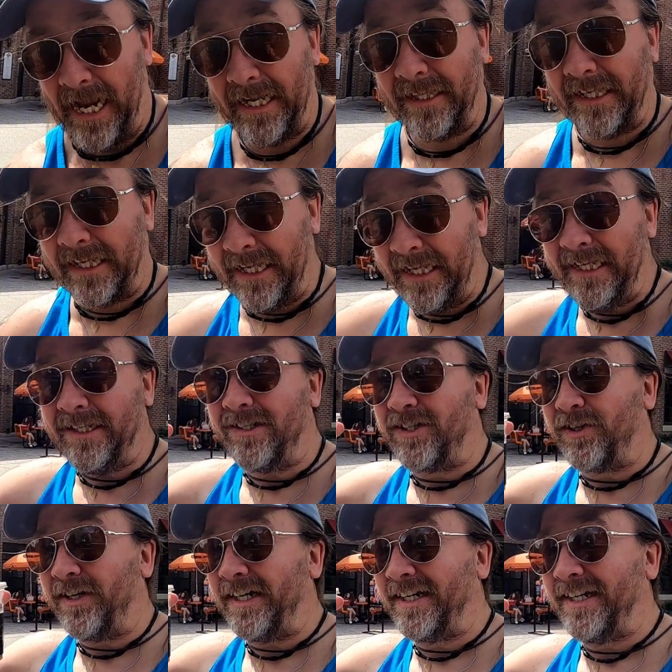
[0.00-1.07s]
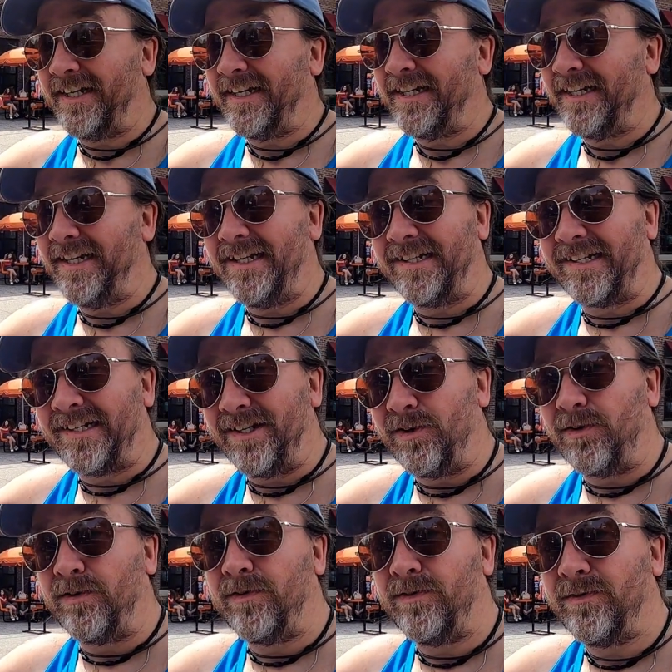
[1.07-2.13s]
And the Gideons drink is
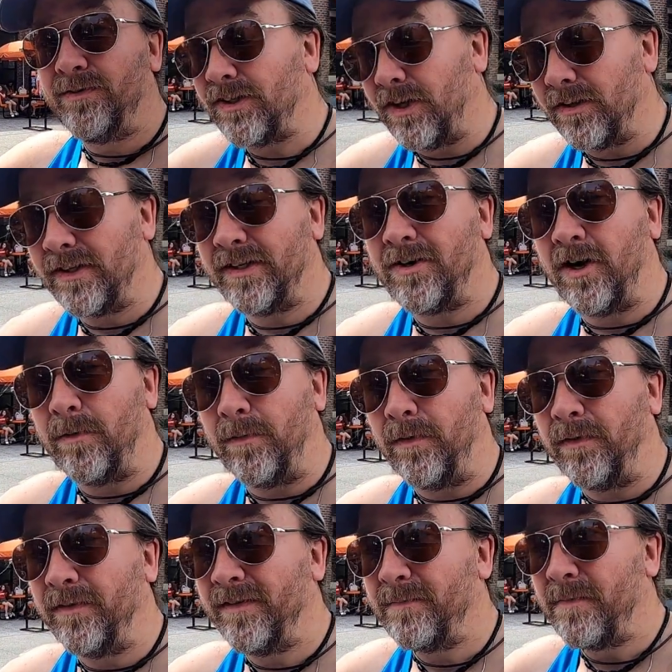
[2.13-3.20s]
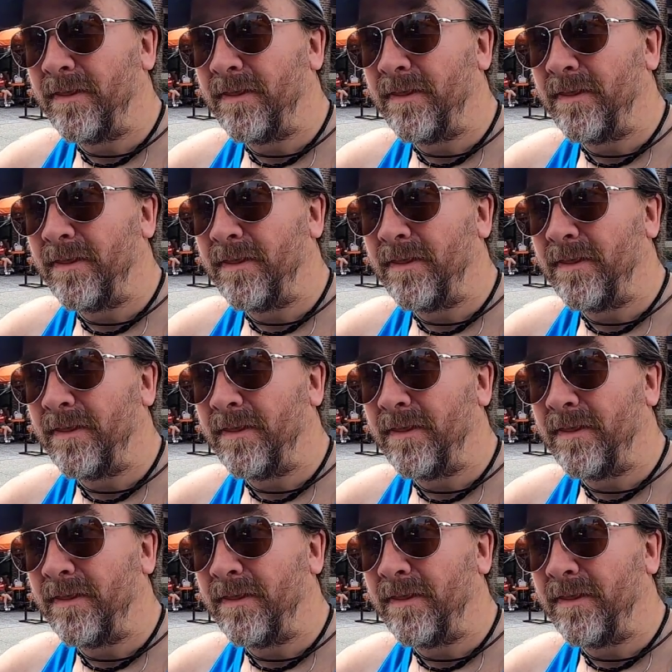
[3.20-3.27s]
still salted caramel.